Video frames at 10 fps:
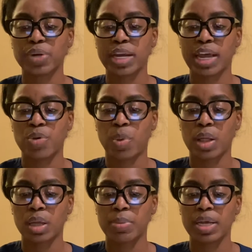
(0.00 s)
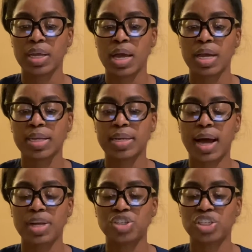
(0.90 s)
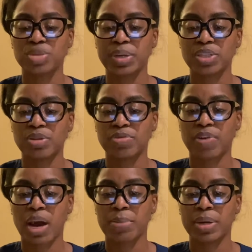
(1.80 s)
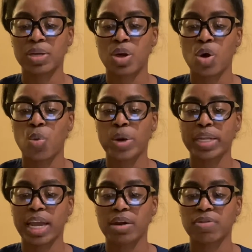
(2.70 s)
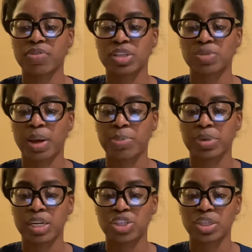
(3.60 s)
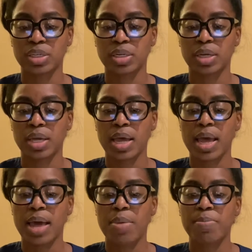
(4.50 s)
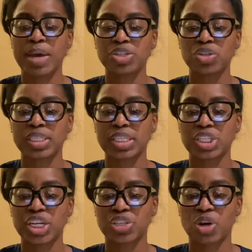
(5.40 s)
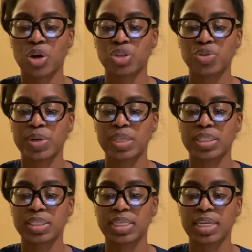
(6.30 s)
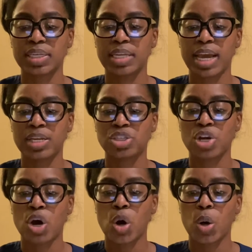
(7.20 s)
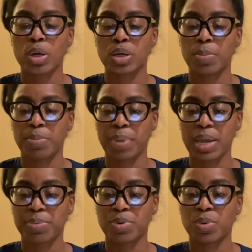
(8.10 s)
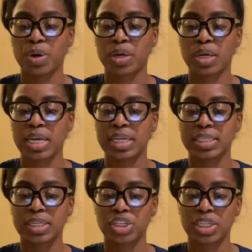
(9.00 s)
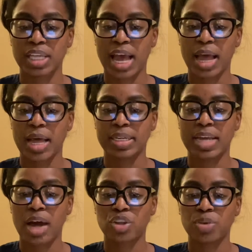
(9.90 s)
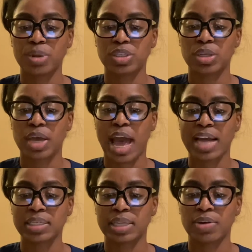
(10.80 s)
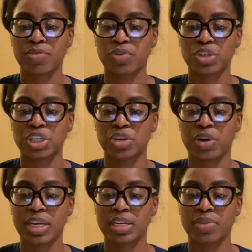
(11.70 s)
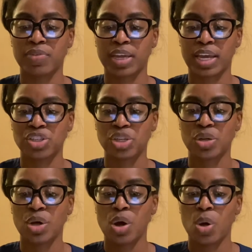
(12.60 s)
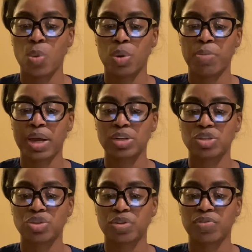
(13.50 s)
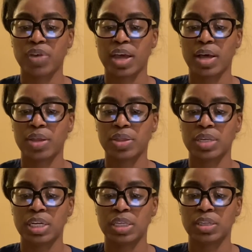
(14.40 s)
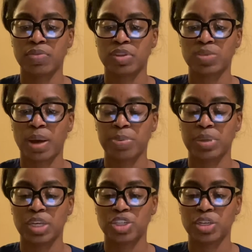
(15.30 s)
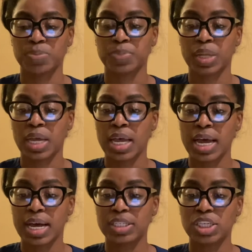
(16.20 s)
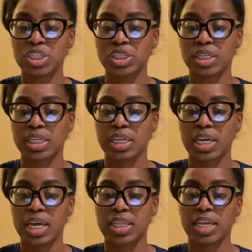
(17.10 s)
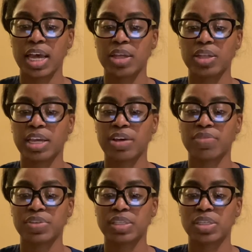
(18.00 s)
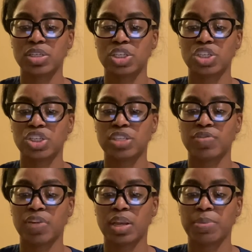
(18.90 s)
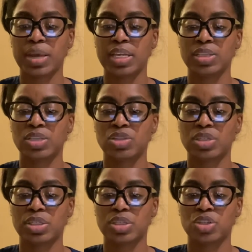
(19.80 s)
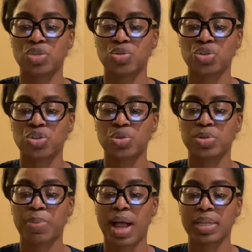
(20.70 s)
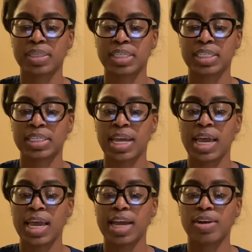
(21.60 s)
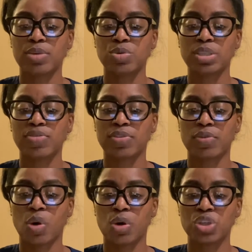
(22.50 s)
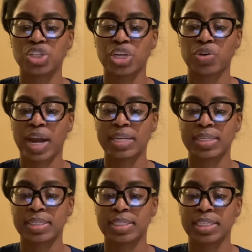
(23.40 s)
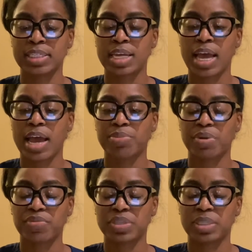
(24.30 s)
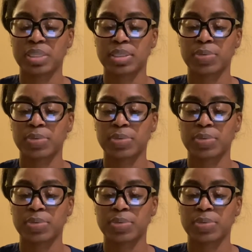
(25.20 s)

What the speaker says: welcoming, non-judgmental environment when caring for this population. Measures such as altering signage on paperwork, such as documents asking for gender identification, will better serve the health needs of this population. Additionally, the healthcare facility should develop institutional policies inclusive of all gender identities and preferences.